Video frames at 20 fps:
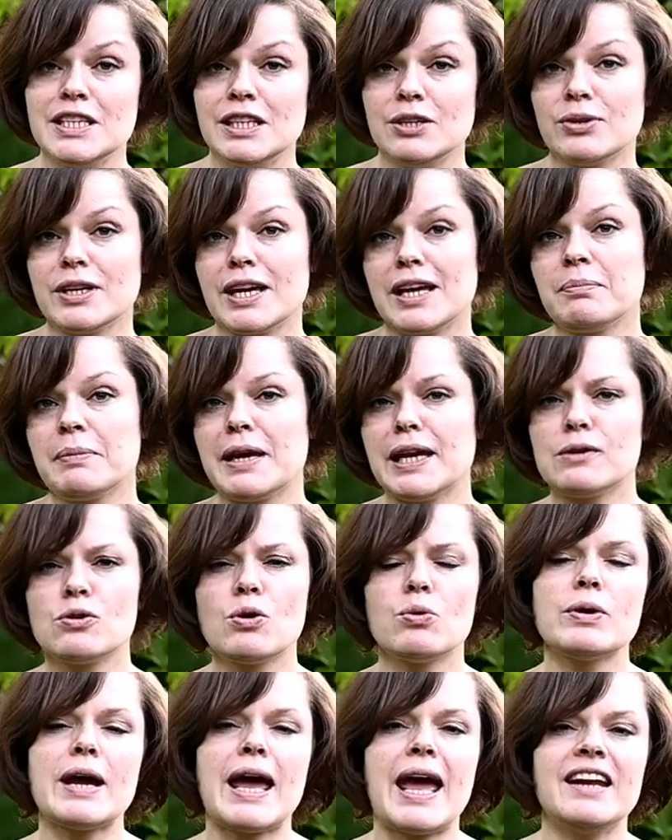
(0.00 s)
you can make
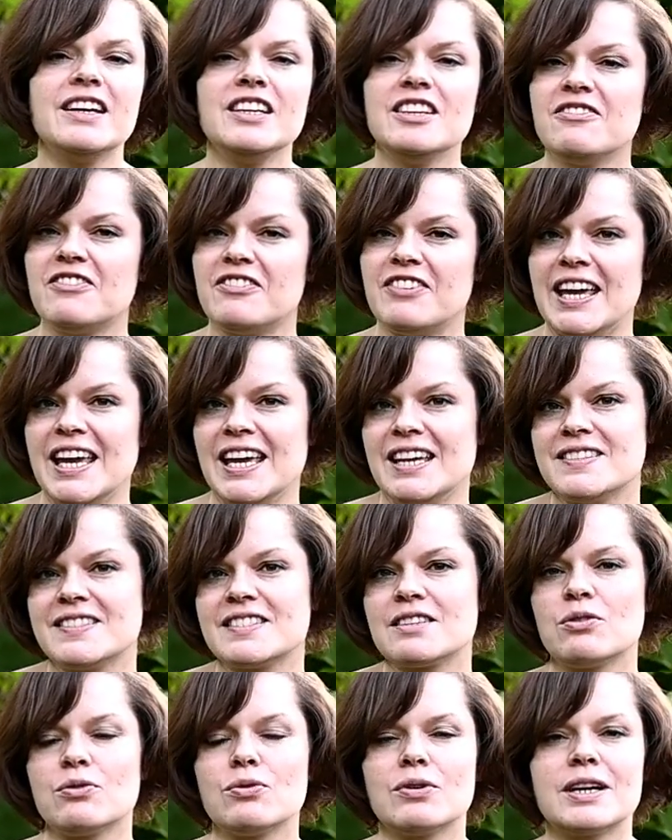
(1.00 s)
over any vase
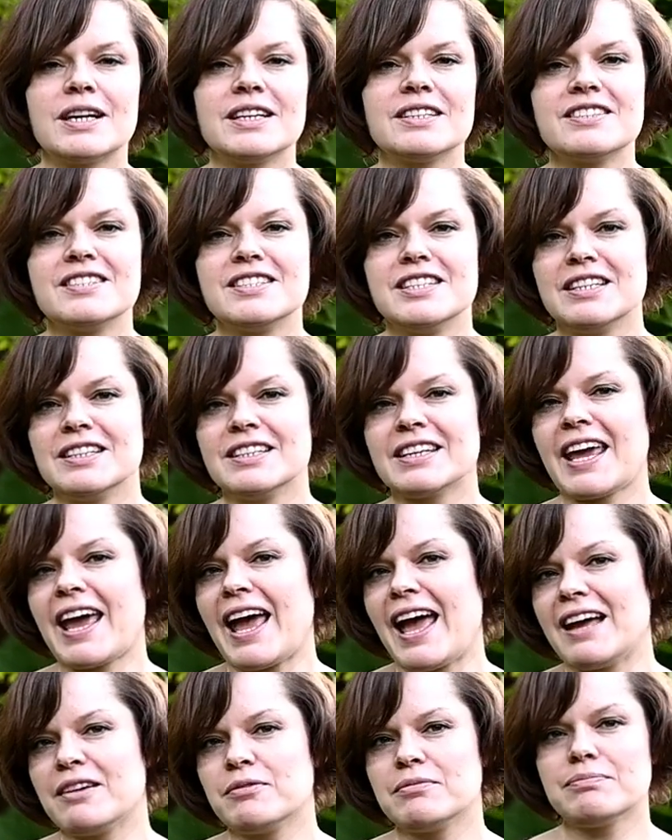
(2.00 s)
or tin
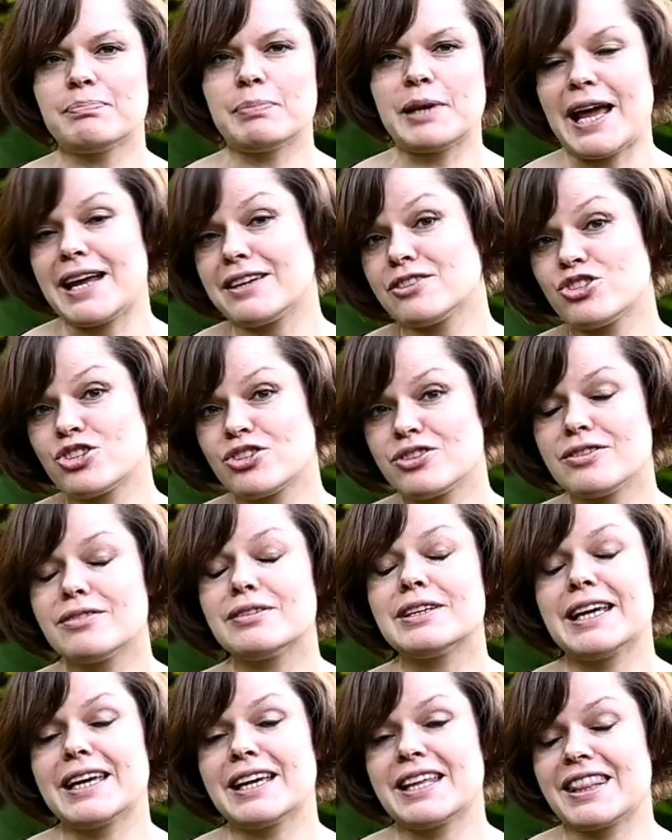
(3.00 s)
can planter
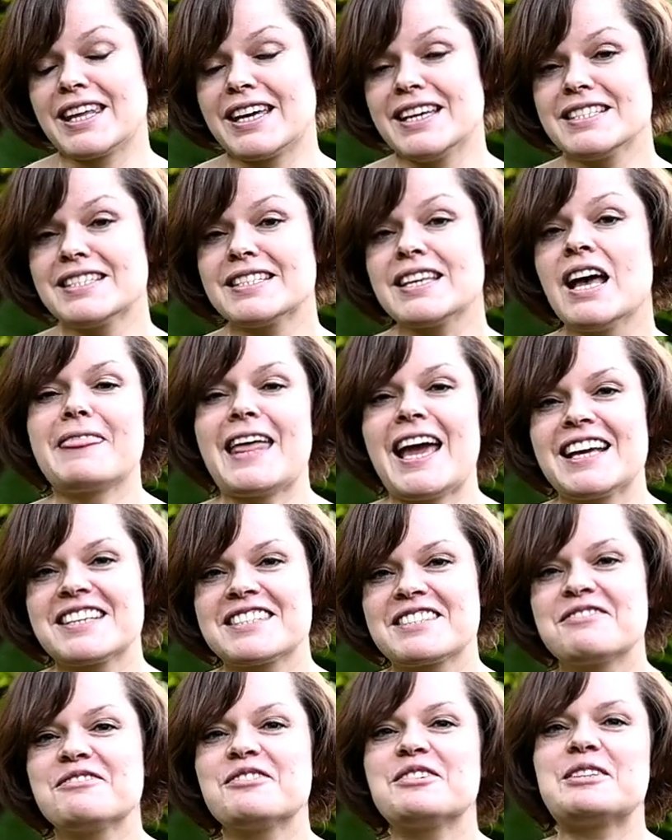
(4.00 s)
like this. Thanks
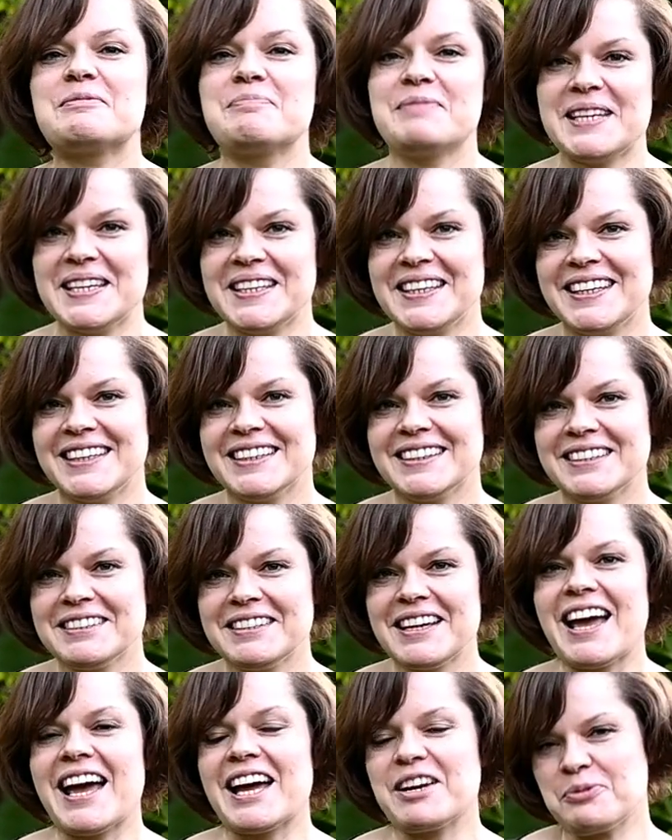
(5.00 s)
for being here
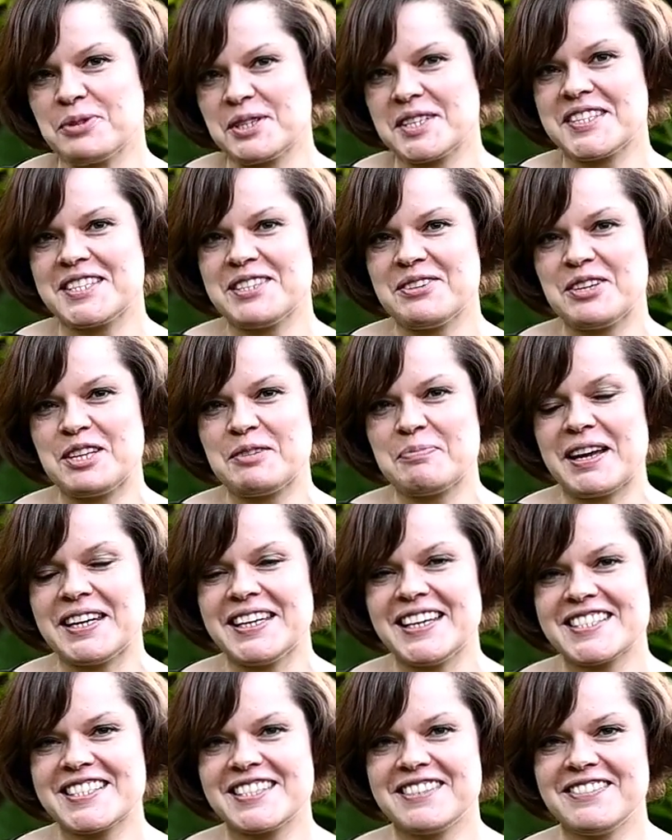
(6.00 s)
and we'll see you in my
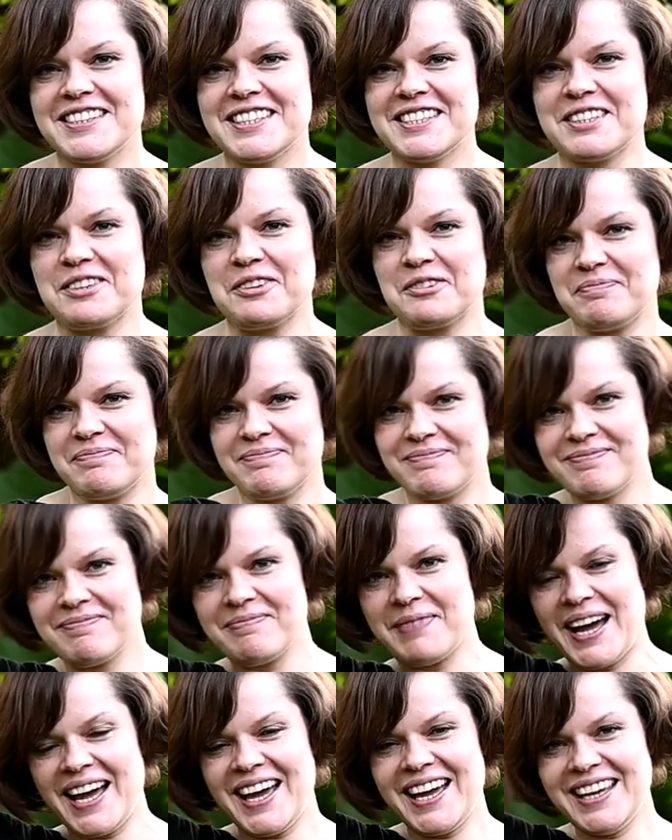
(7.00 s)
next video.
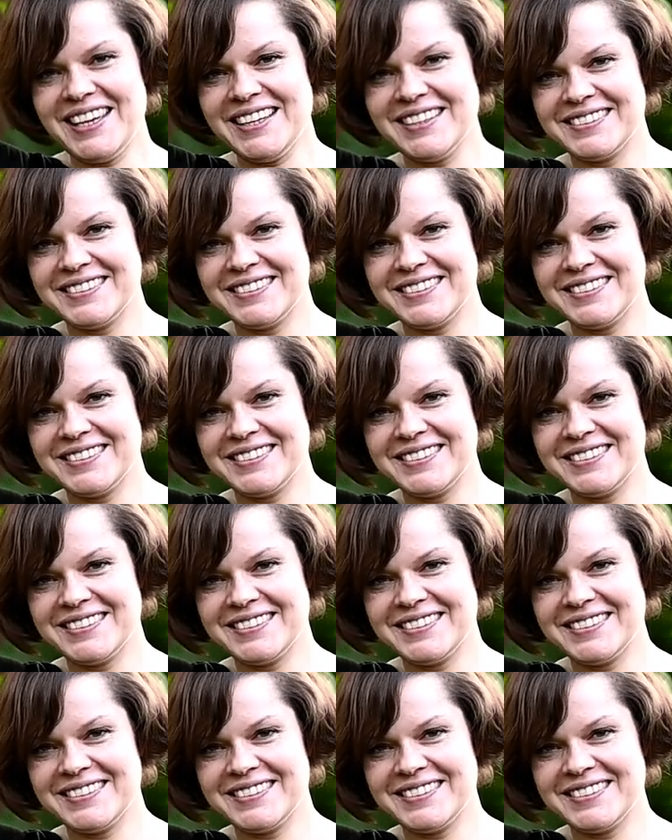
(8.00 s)
Bye!